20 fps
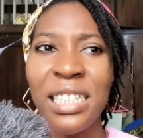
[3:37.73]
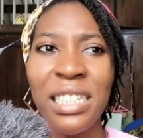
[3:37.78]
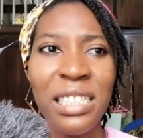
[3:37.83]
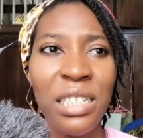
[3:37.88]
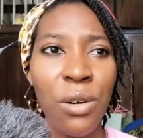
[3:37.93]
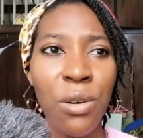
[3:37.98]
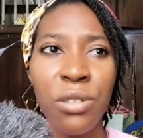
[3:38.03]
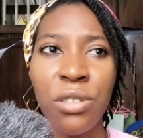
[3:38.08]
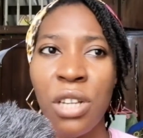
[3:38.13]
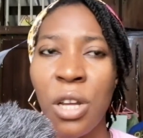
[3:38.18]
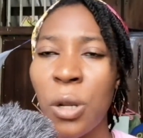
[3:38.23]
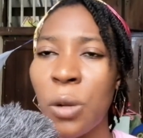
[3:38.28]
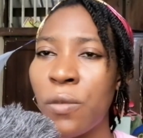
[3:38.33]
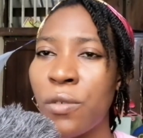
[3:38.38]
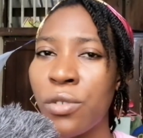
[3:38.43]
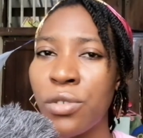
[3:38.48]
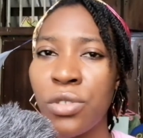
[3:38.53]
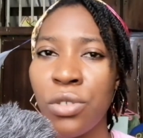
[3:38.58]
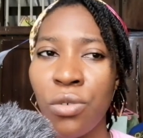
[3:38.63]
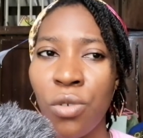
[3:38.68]
then there was kind of
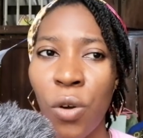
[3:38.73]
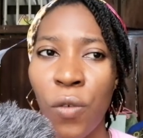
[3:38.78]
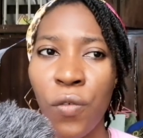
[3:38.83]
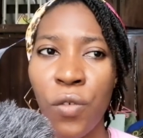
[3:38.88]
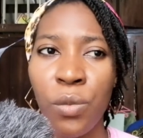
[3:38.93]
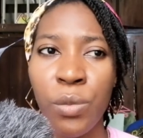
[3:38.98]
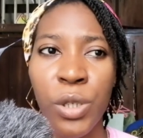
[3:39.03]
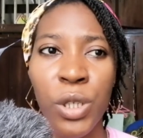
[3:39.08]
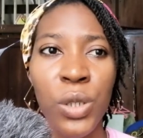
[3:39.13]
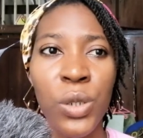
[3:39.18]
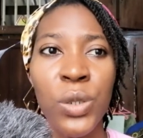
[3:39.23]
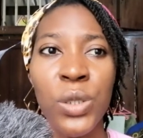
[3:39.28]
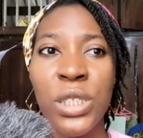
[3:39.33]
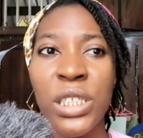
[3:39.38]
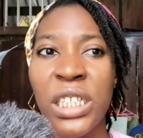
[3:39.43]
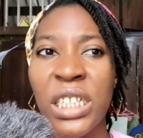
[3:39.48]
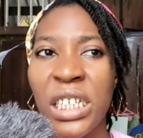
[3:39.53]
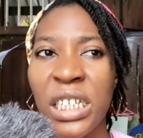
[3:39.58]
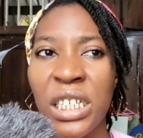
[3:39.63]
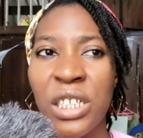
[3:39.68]
a scruffle
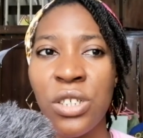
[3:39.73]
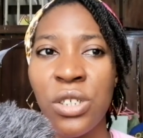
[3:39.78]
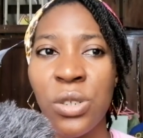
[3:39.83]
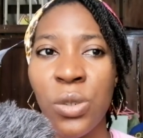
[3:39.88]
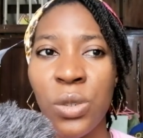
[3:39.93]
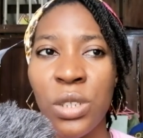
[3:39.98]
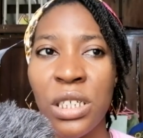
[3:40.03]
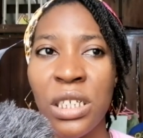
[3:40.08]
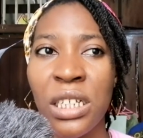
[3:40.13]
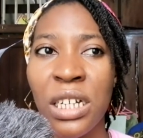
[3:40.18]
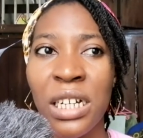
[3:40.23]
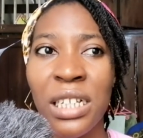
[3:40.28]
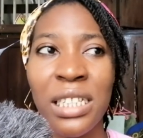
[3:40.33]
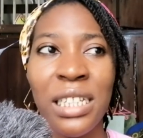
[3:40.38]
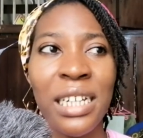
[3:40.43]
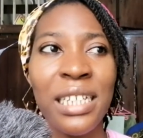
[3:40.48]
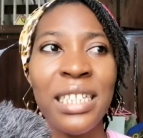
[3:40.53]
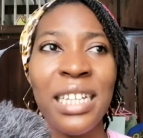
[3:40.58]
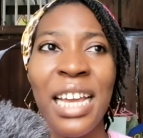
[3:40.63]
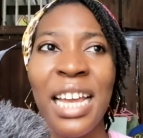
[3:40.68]
because he insulted her
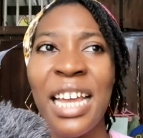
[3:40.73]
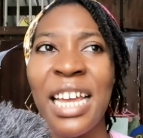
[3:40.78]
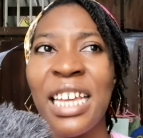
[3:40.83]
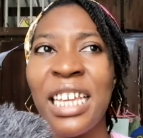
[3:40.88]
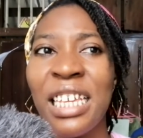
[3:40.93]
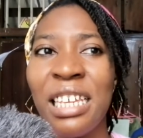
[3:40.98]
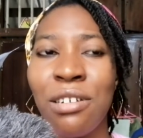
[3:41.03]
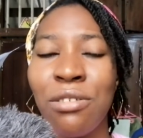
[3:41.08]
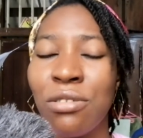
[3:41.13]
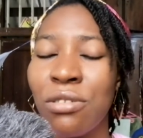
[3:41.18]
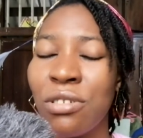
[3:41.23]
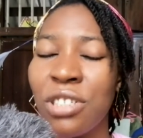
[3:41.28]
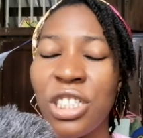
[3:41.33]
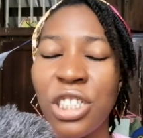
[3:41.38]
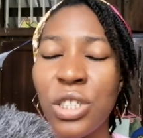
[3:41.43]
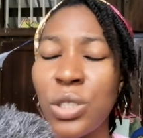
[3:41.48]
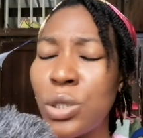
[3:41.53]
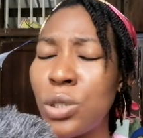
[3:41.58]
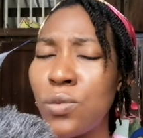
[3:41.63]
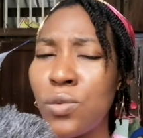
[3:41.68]
that she couldn't
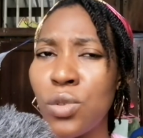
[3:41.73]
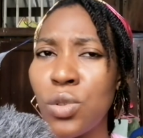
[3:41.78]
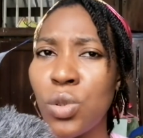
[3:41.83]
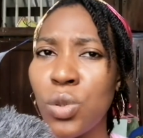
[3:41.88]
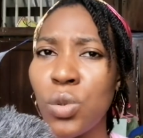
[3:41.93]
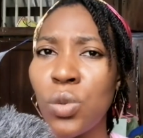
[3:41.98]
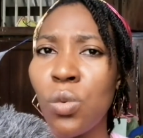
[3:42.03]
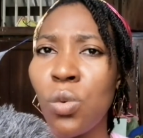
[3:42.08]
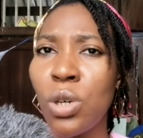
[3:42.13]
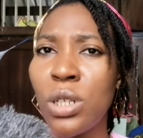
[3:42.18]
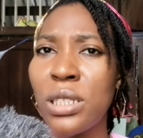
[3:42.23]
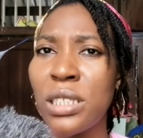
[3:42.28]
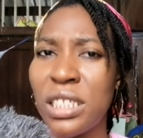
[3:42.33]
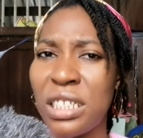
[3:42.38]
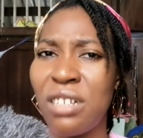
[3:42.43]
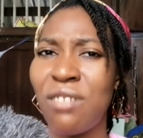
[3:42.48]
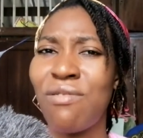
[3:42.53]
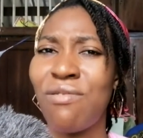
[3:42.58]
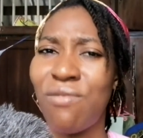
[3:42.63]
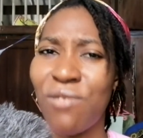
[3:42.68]
even do one
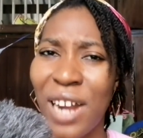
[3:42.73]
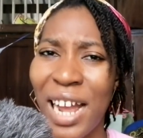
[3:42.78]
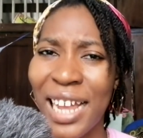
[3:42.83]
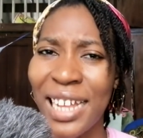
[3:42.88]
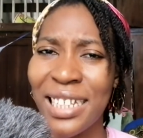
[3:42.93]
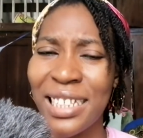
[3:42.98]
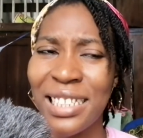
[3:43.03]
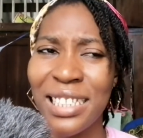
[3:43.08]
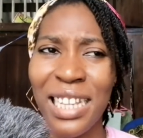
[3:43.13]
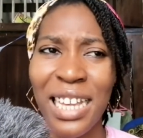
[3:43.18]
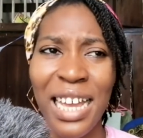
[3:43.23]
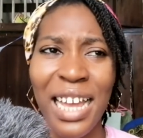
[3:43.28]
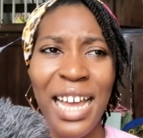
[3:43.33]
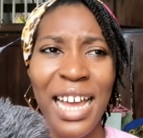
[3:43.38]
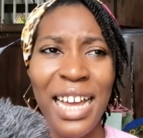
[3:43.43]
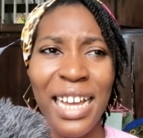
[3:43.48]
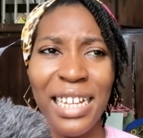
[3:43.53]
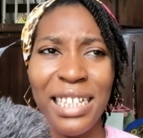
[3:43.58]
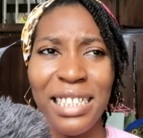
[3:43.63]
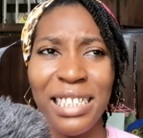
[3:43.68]
thing right,
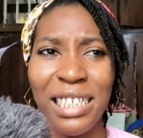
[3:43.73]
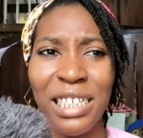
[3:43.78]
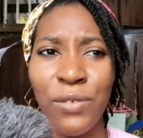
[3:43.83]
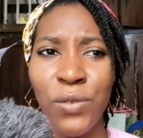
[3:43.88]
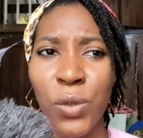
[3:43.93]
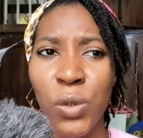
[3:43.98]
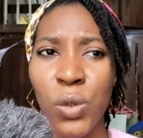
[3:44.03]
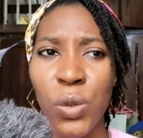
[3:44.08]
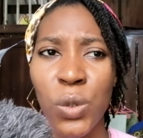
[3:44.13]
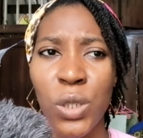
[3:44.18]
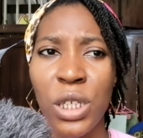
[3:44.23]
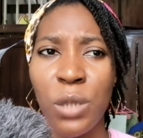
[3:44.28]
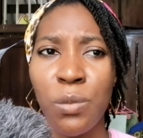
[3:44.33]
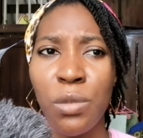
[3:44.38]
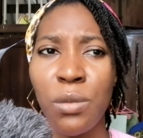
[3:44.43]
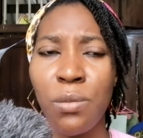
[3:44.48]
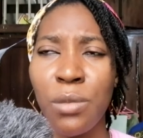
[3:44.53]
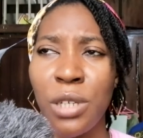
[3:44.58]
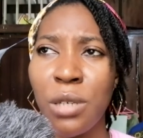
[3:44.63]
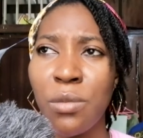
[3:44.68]
and even to keep
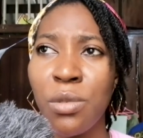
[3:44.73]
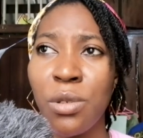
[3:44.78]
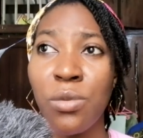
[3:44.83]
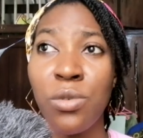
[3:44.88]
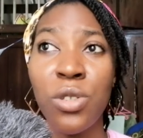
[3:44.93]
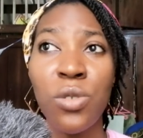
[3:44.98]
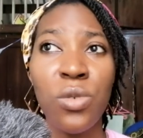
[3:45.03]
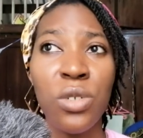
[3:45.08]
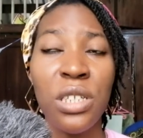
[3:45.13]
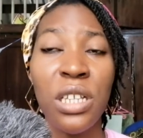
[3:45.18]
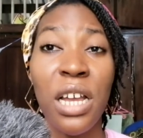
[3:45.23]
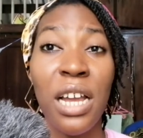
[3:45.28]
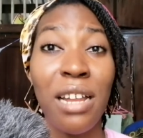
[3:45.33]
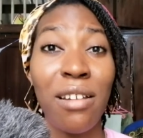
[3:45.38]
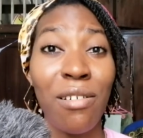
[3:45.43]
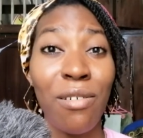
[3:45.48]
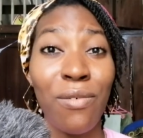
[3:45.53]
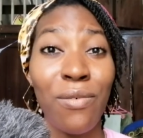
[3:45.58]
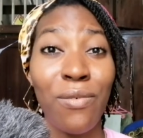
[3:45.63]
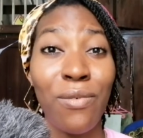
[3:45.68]
a baby, which was
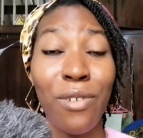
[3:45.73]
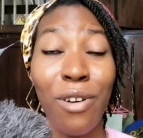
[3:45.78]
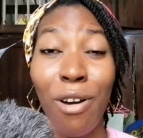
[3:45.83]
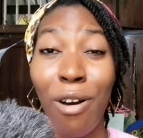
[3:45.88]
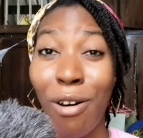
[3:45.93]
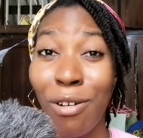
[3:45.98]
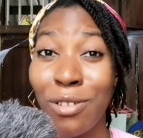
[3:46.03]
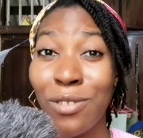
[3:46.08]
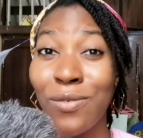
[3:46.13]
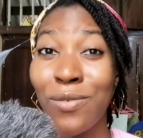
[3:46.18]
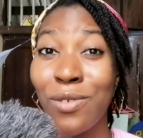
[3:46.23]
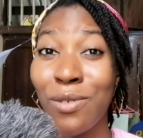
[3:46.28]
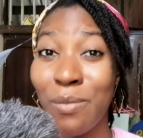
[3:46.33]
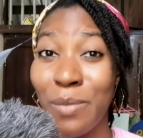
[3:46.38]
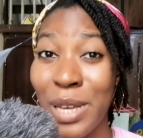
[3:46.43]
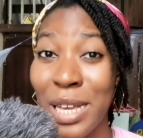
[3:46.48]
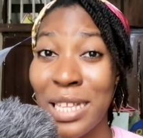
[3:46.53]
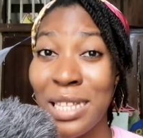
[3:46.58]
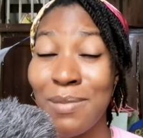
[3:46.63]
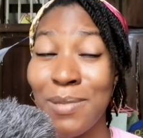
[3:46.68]
kind of a hurtful
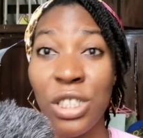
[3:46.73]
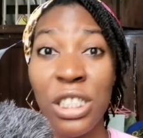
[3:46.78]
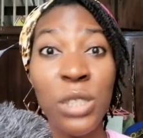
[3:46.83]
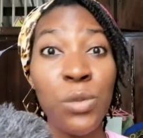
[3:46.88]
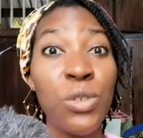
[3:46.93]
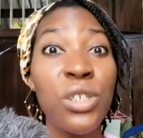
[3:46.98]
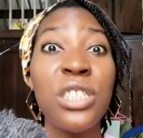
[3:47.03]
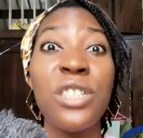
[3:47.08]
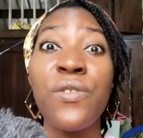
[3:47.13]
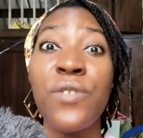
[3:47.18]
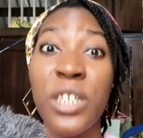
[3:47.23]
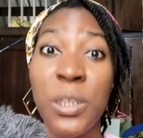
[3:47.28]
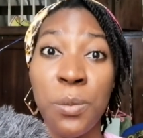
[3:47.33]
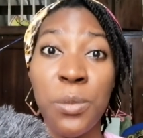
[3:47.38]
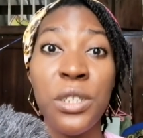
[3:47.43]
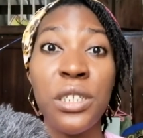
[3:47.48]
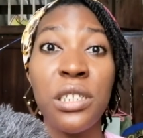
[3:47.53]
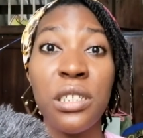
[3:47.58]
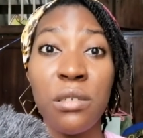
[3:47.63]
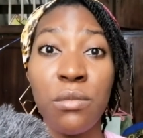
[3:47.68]
mess. But this book is a first
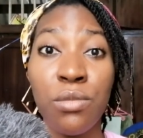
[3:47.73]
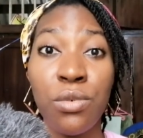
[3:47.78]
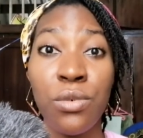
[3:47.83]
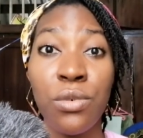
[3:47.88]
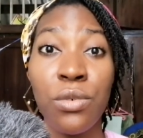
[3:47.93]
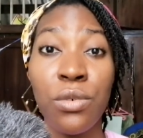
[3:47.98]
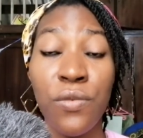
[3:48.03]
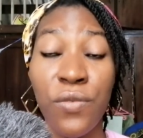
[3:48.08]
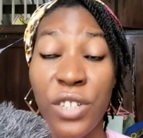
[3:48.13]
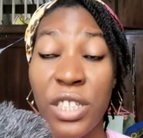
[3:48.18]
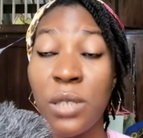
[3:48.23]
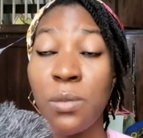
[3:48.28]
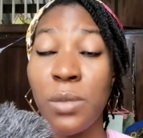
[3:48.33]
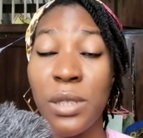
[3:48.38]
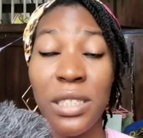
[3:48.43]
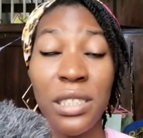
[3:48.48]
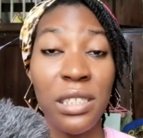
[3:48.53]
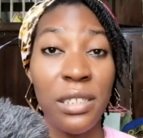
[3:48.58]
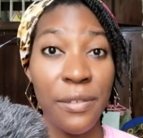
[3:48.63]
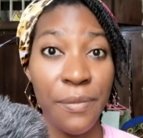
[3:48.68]
person book, first
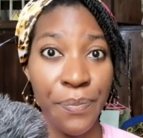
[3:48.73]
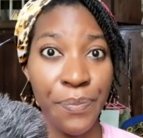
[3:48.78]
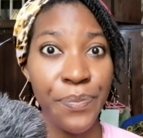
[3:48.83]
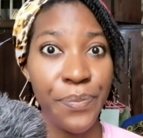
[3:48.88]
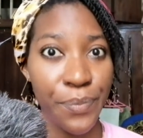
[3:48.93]
person